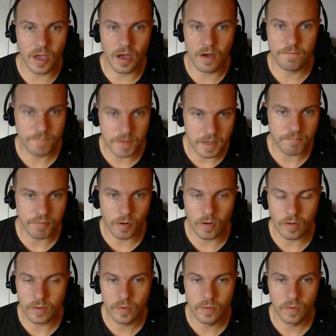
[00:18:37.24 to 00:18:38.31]
of
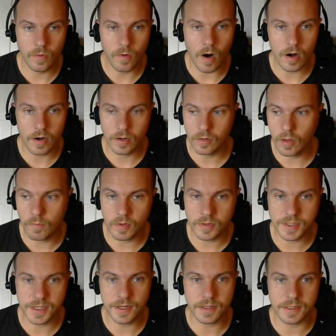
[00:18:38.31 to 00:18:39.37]
people who are global
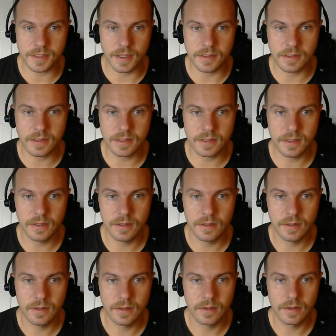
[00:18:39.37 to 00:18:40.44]
citizens
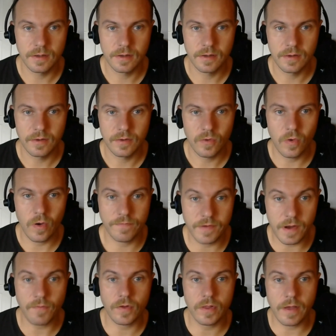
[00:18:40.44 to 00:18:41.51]
who have
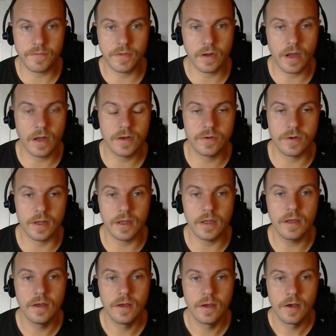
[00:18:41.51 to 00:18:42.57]
never left their country,
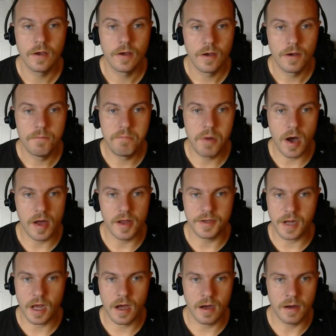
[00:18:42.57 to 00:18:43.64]

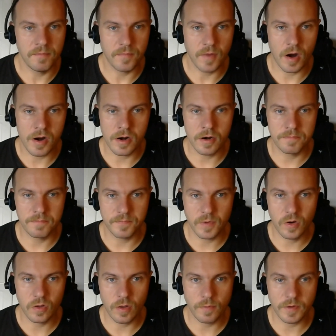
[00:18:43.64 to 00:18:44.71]
but are
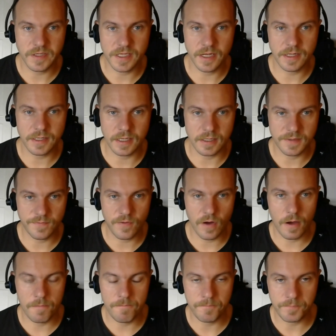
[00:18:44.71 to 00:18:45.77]
global citizens
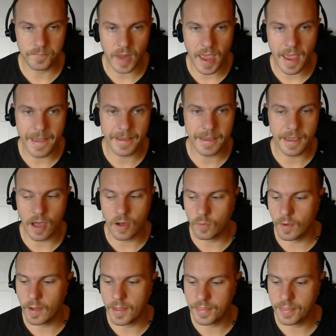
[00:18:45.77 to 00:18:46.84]
from hanging out
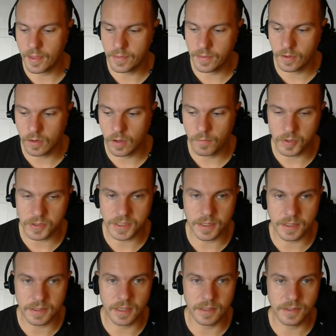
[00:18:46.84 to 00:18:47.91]
with the global
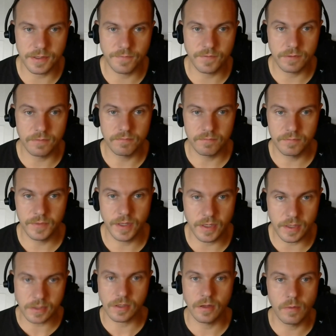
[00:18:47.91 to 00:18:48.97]
citizens of the
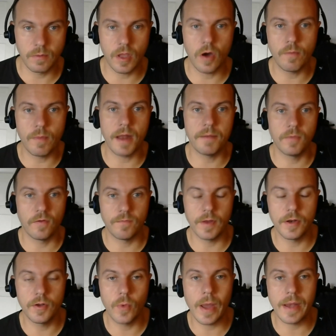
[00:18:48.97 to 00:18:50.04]
digital nomad
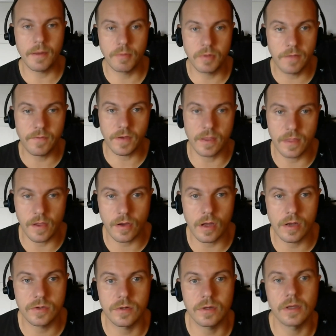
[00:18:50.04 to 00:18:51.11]
movement who end up living in their
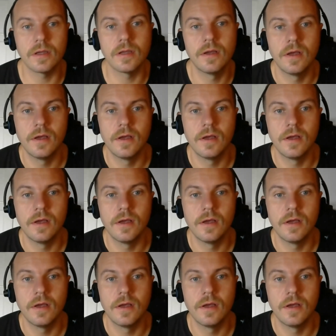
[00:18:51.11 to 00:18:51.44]
country.